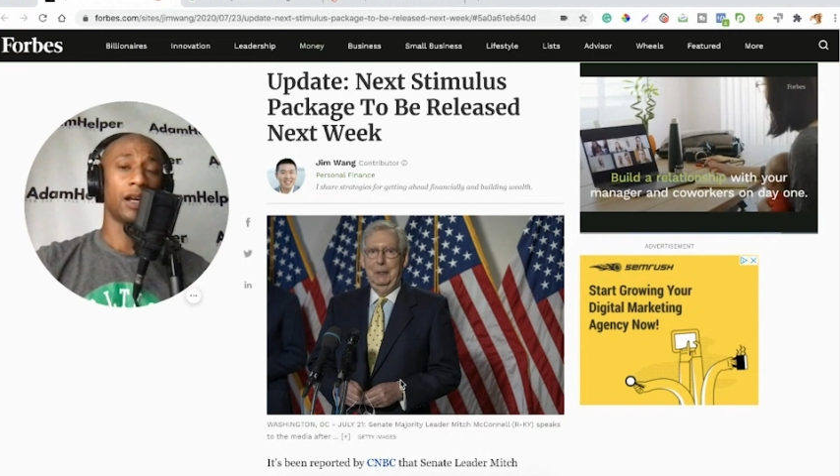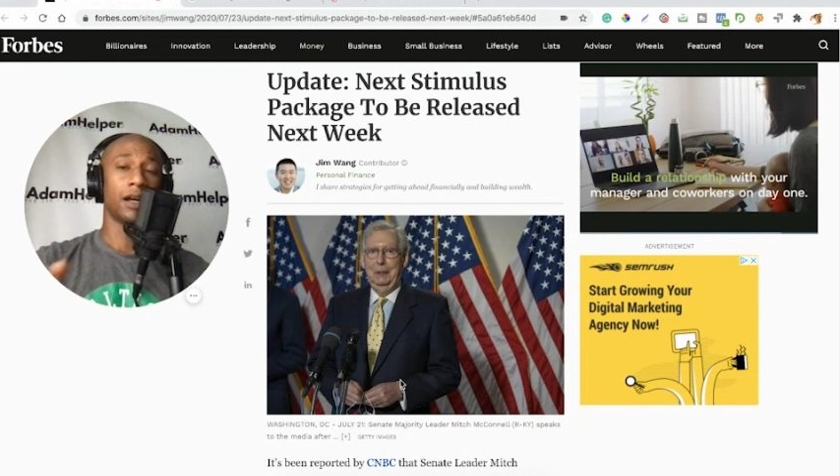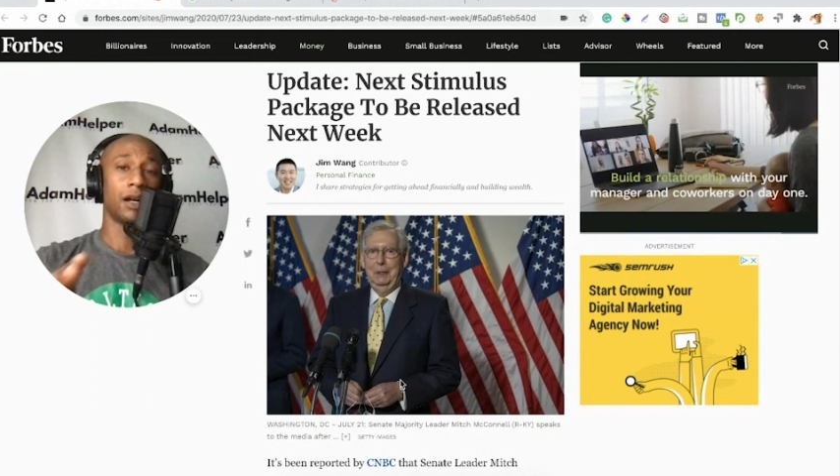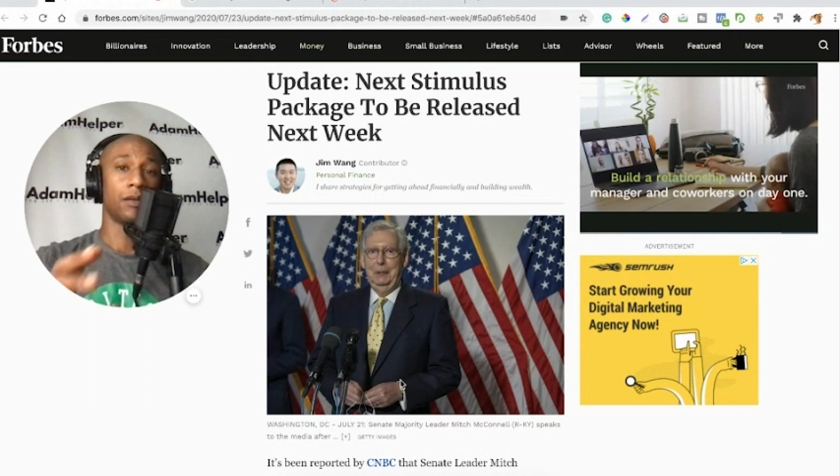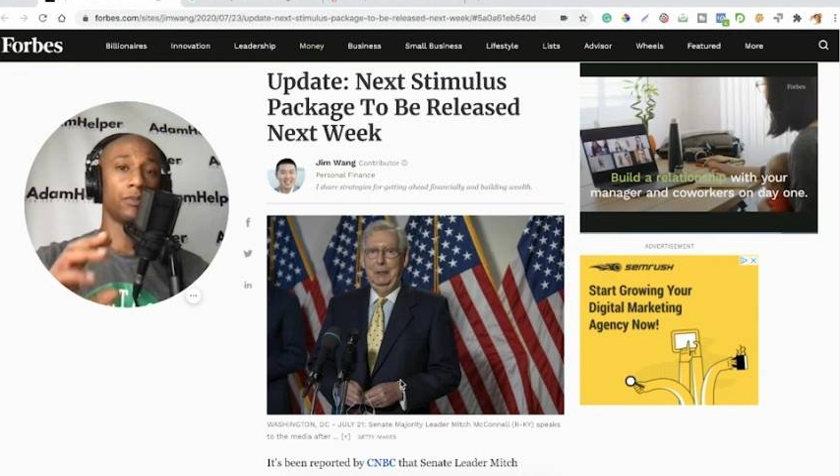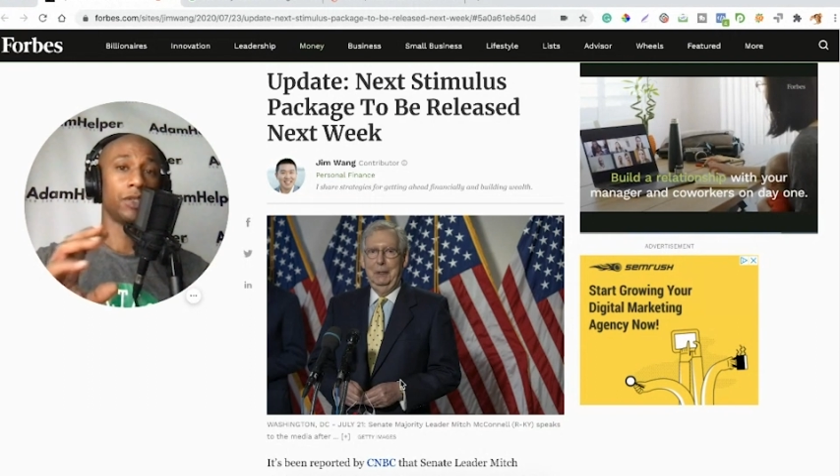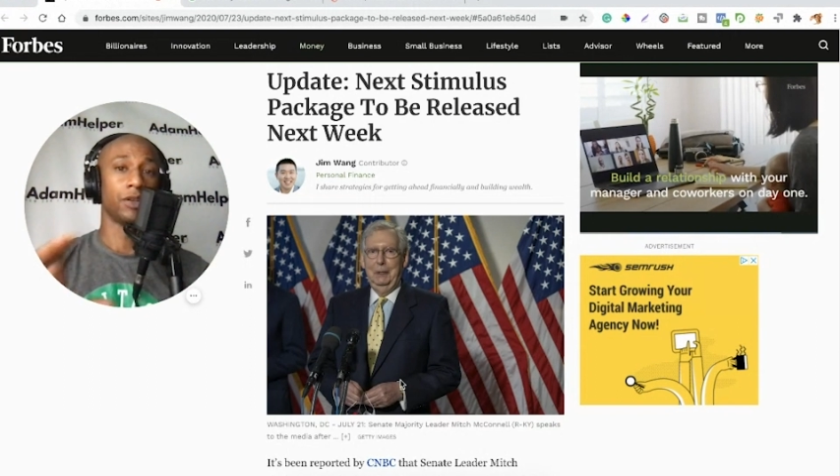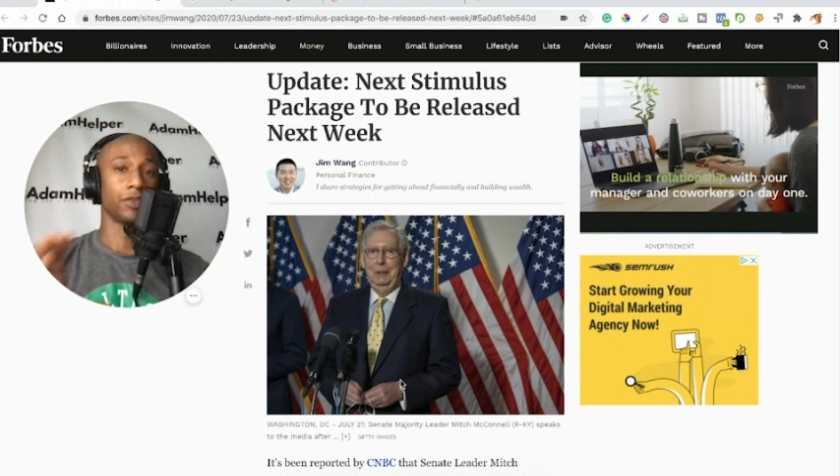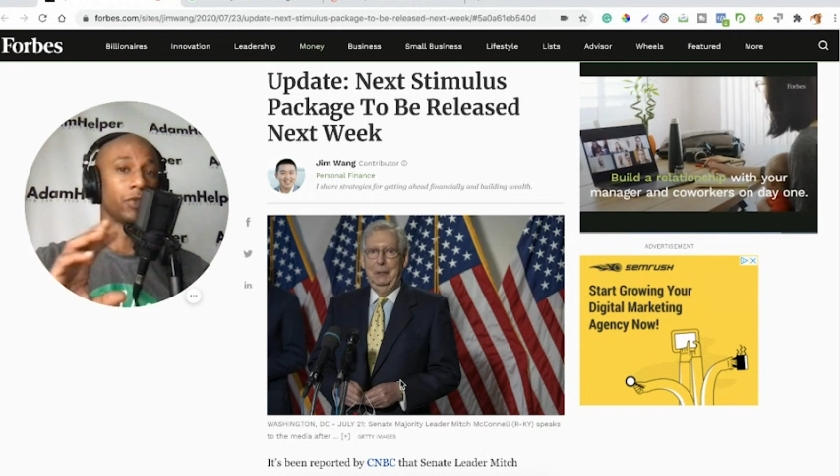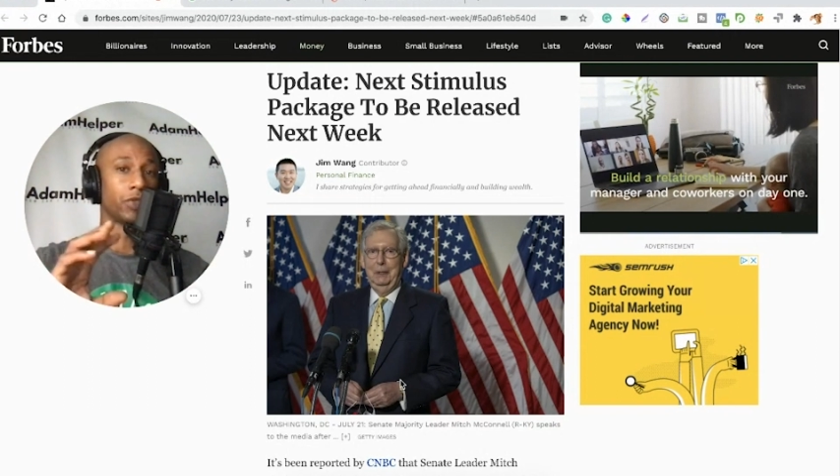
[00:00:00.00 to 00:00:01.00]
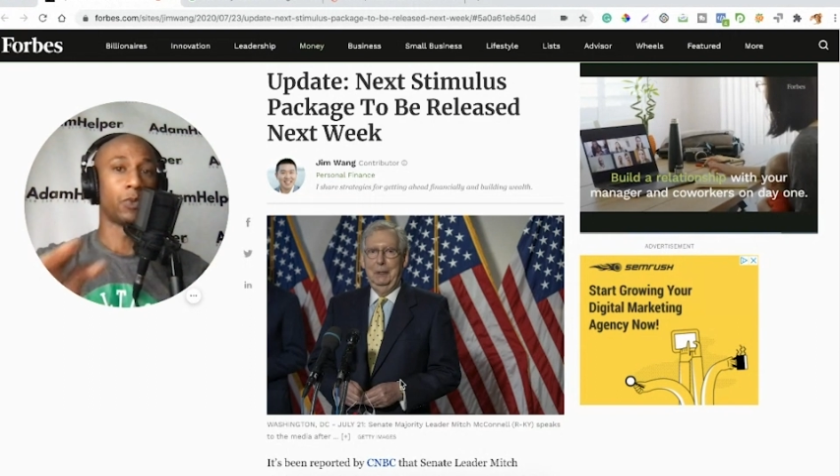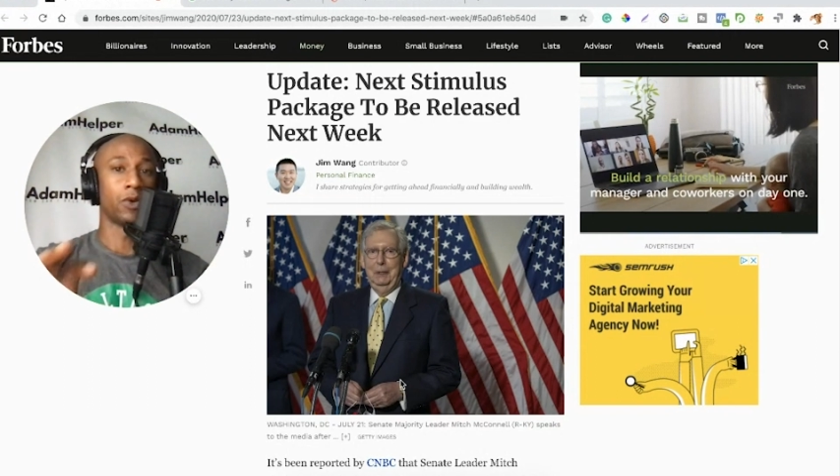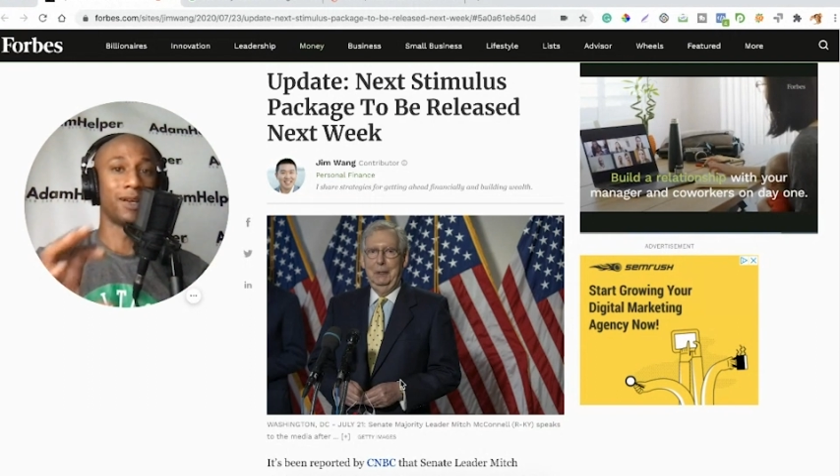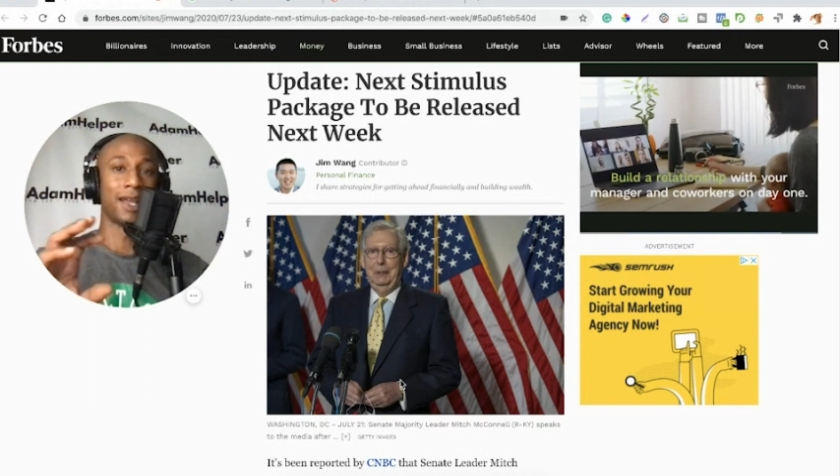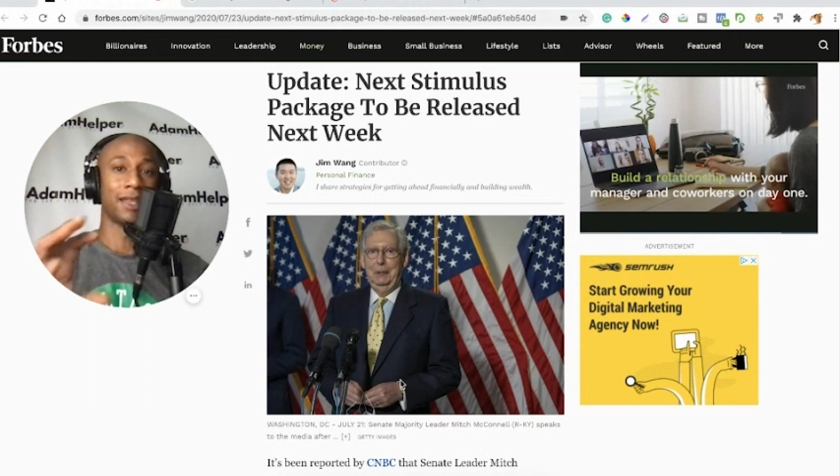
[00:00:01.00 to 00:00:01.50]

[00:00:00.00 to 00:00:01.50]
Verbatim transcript: Um, you know, so it's important